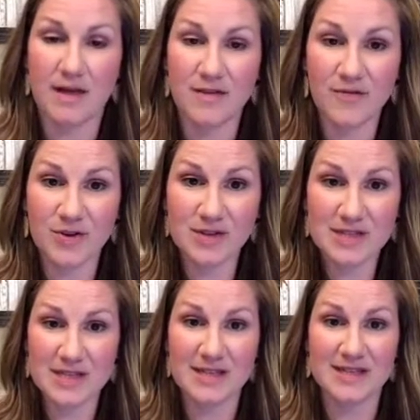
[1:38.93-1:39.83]
The
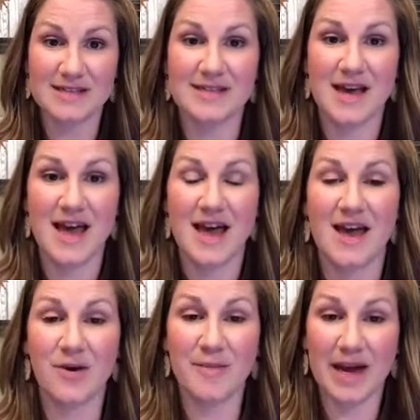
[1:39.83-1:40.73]
first is
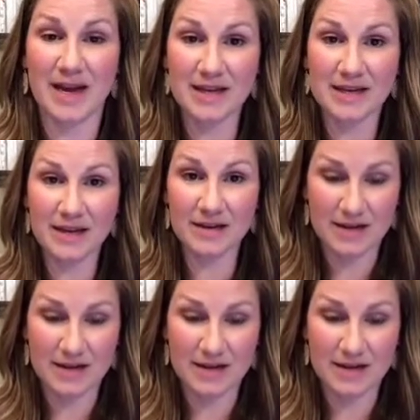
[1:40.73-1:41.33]
aromatically.